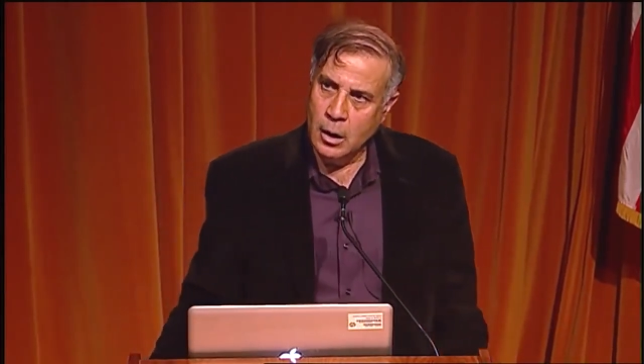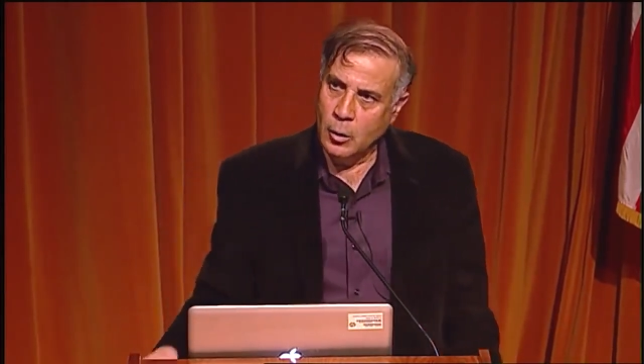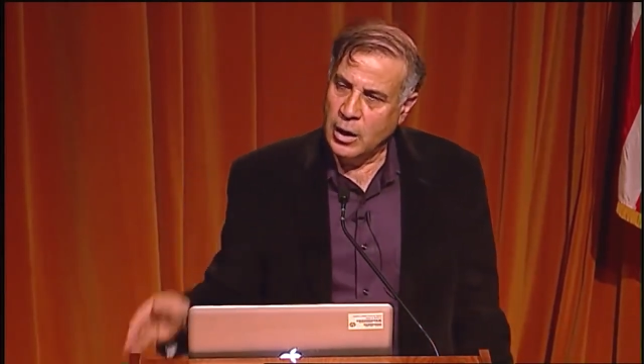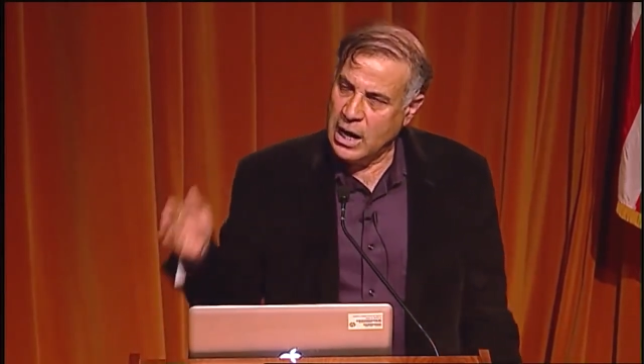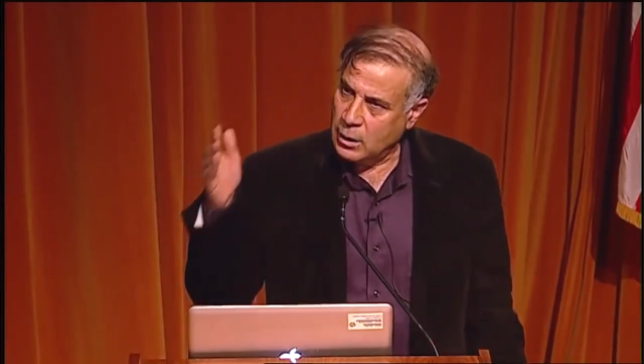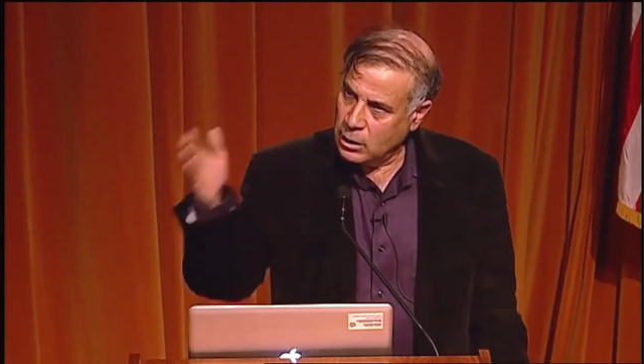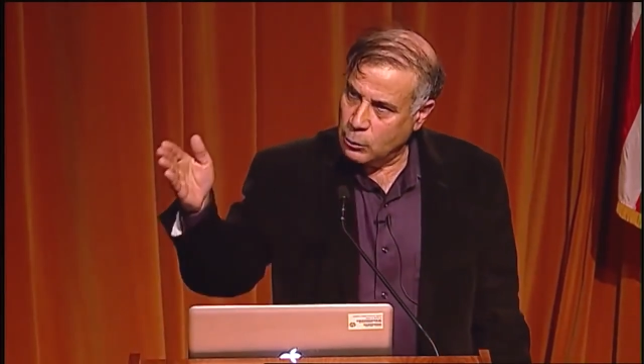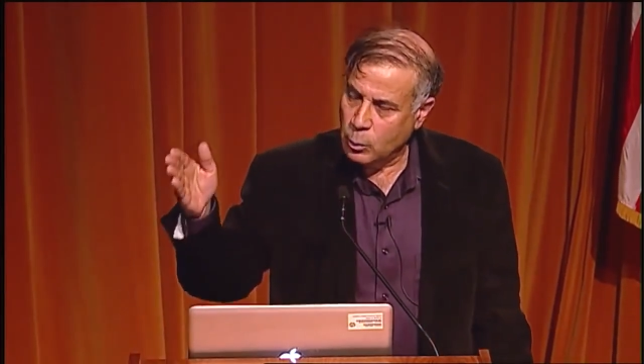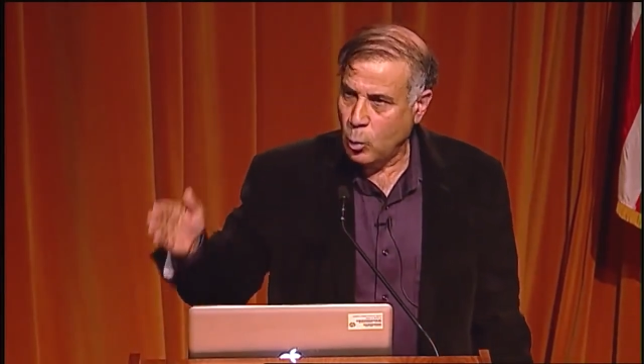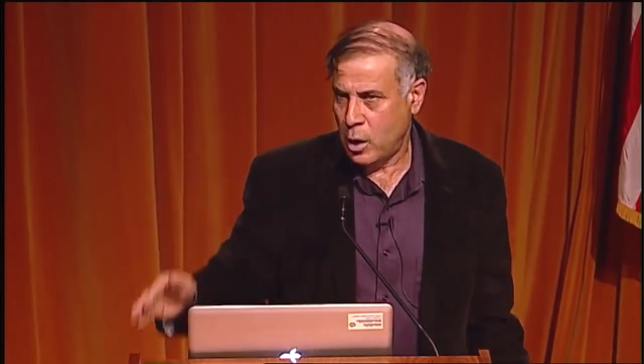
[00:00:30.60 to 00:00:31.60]
It had
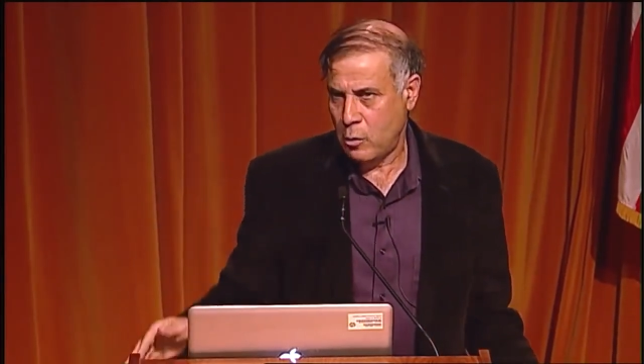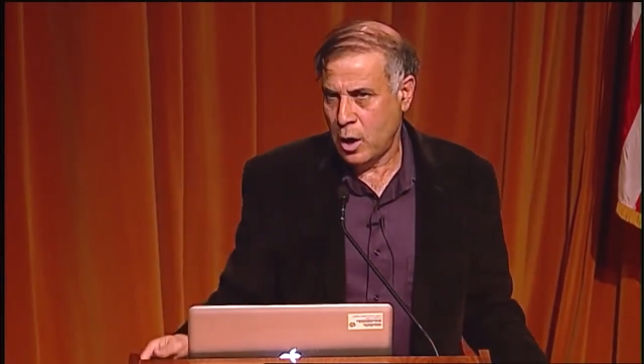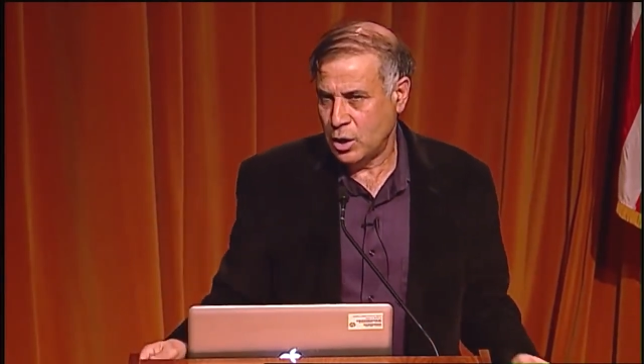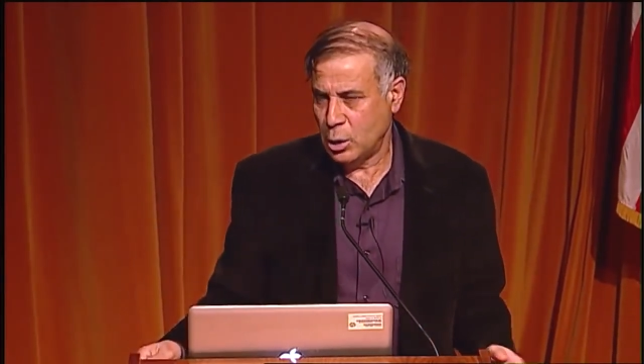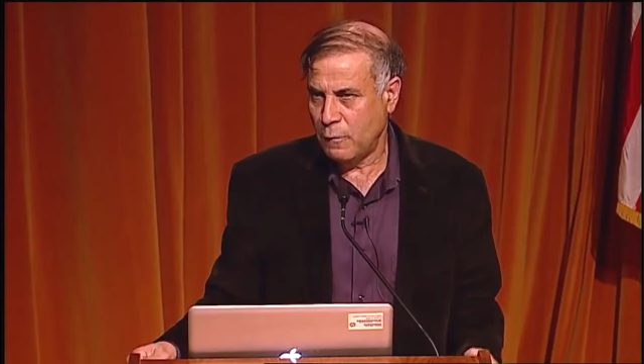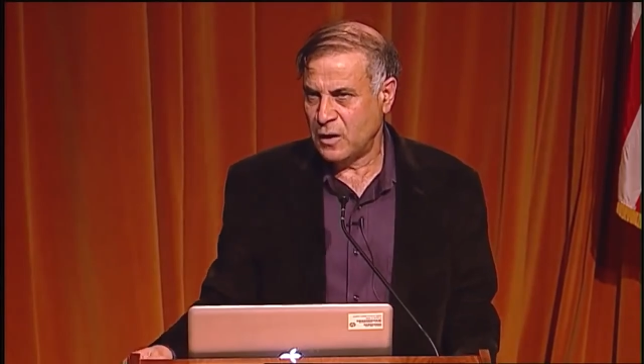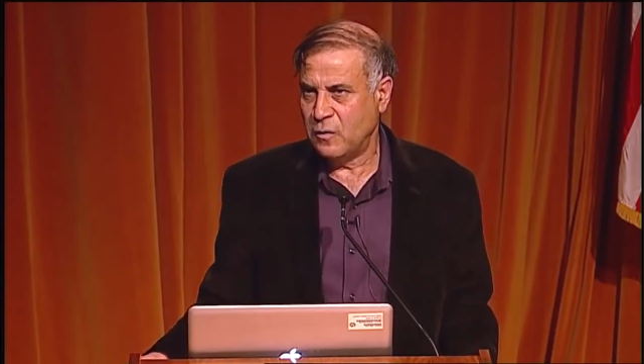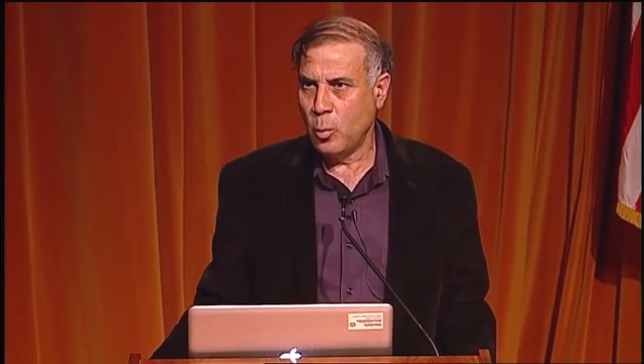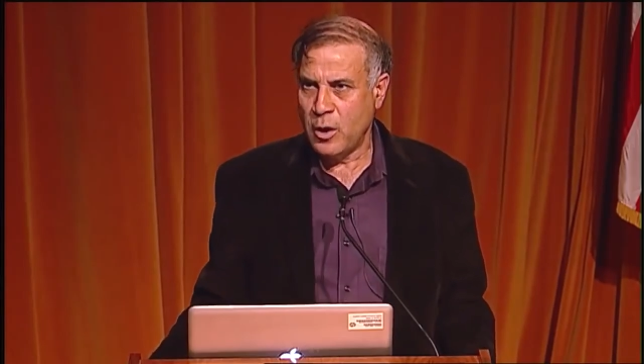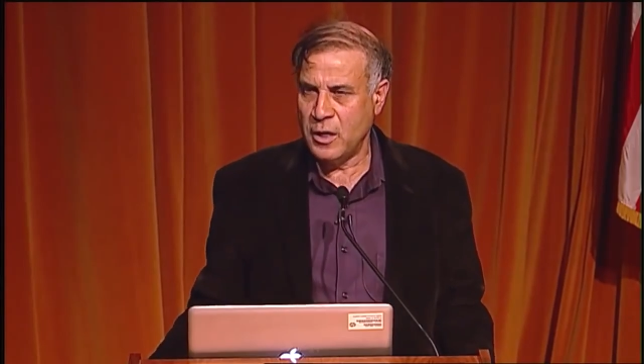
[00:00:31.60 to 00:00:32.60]
liquid water on its surface
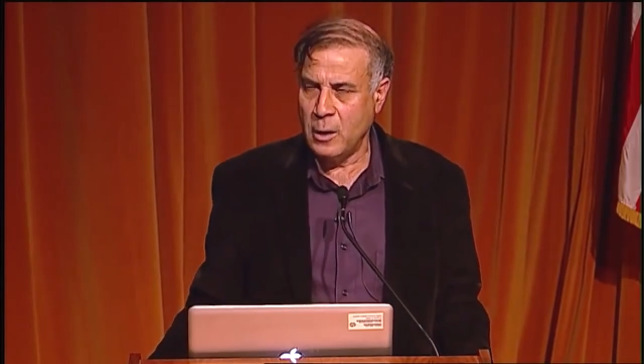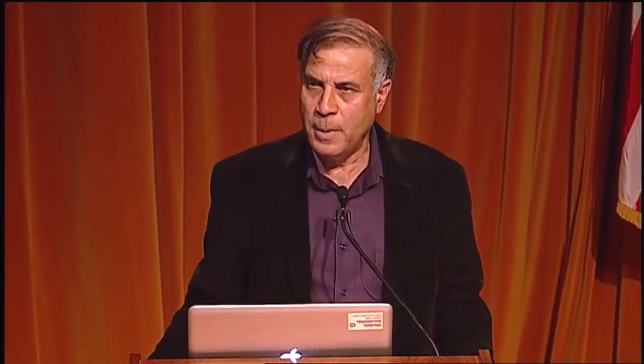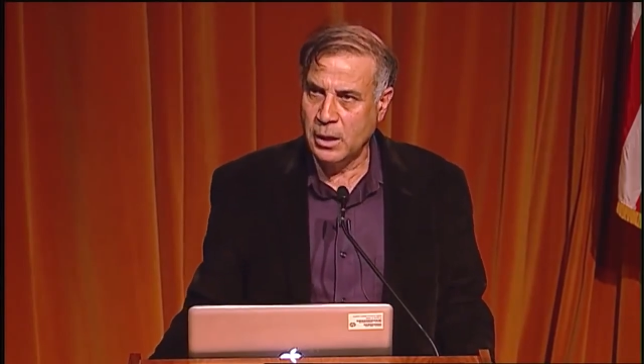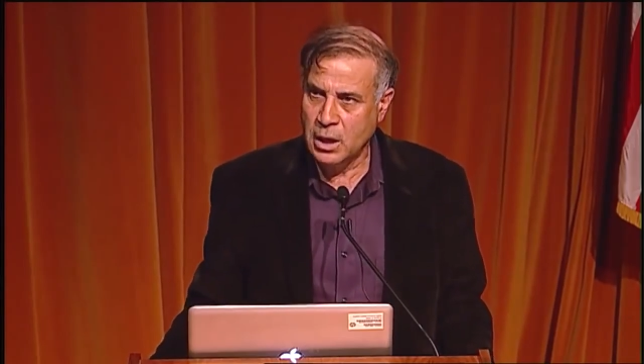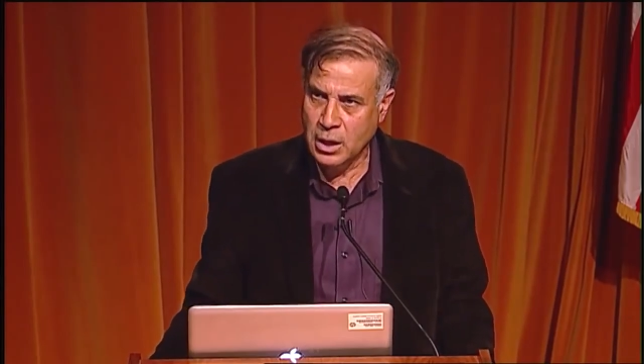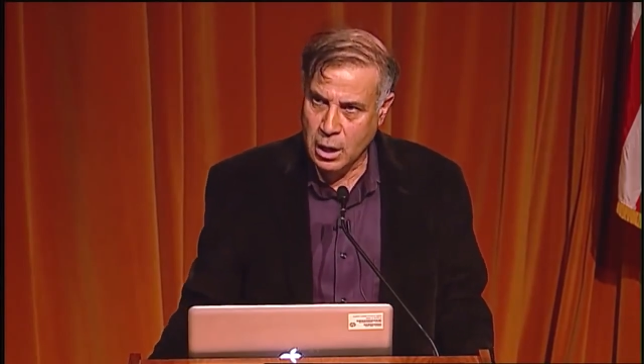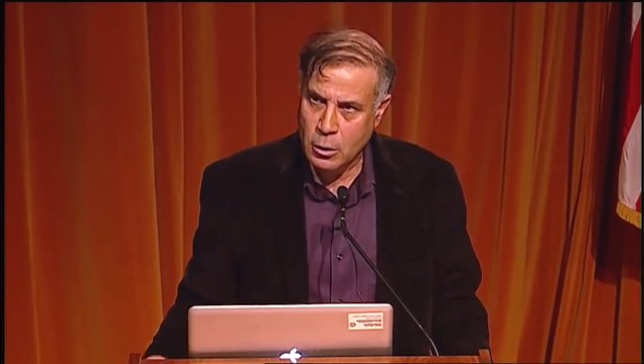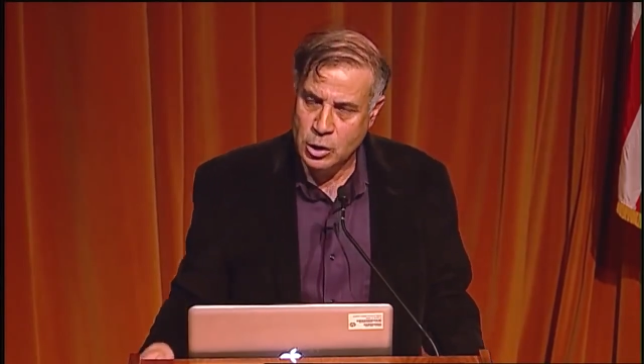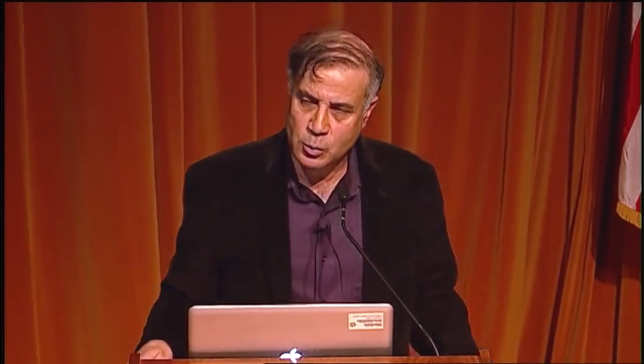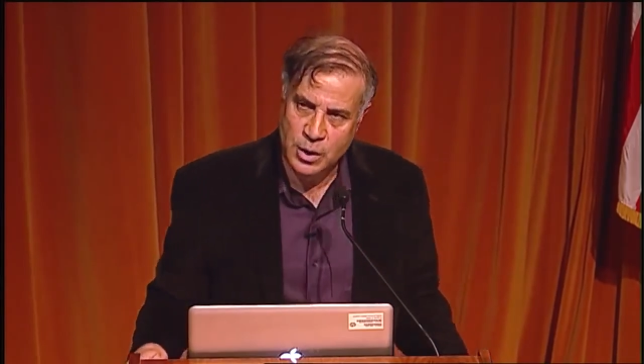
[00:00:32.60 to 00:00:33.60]
for more than 1 billion
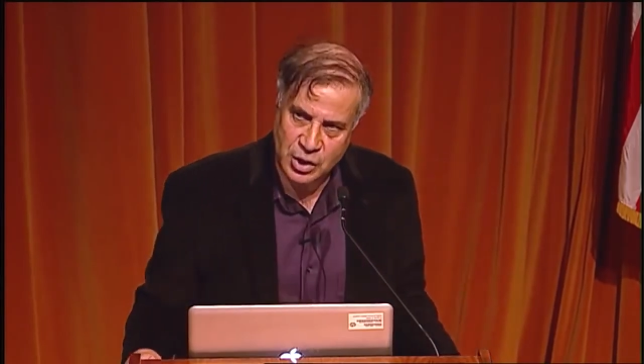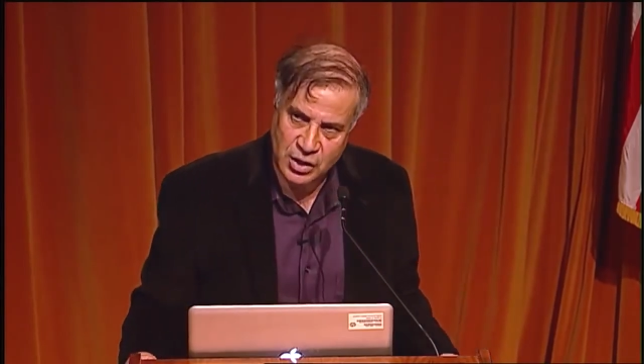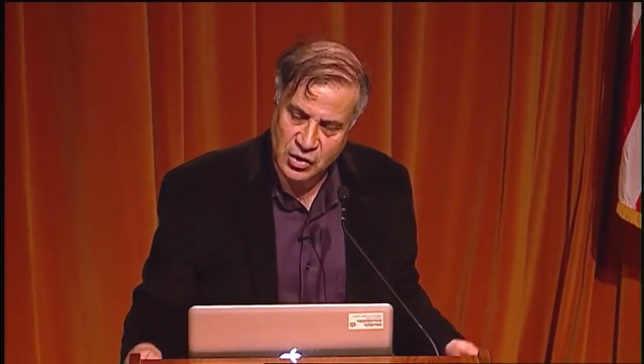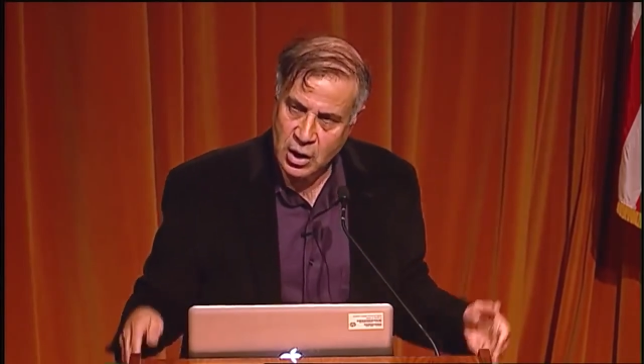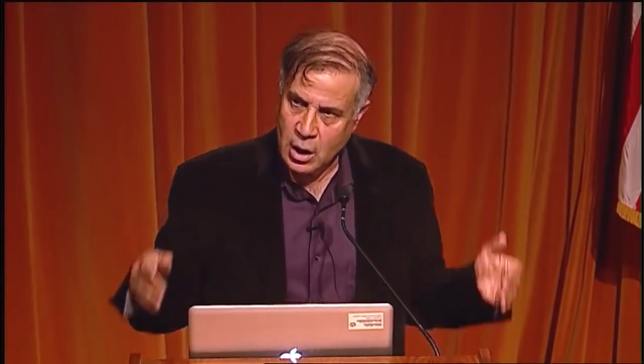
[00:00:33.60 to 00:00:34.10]
years, which is